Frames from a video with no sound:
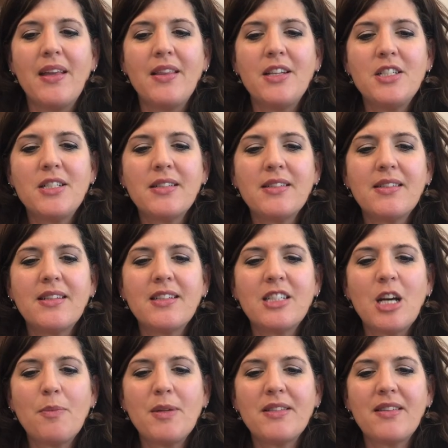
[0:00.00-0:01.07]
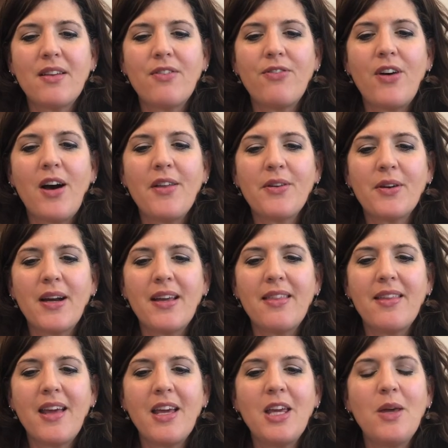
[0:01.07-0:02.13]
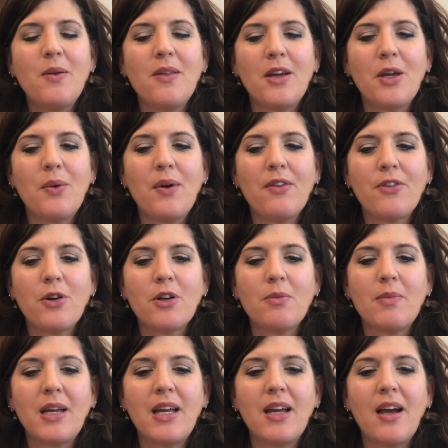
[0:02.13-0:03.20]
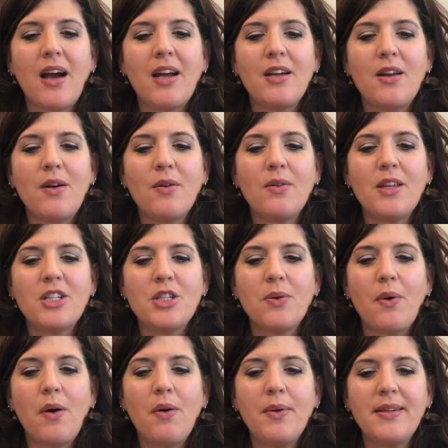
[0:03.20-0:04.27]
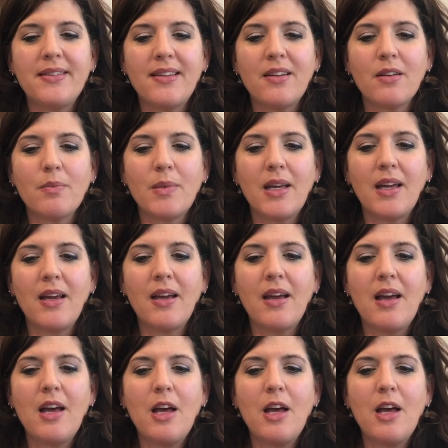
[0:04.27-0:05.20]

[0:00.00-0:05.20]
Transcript: Then Jesus looked up and said, "Father, I thank you that you have heard me. I know that you always hear me.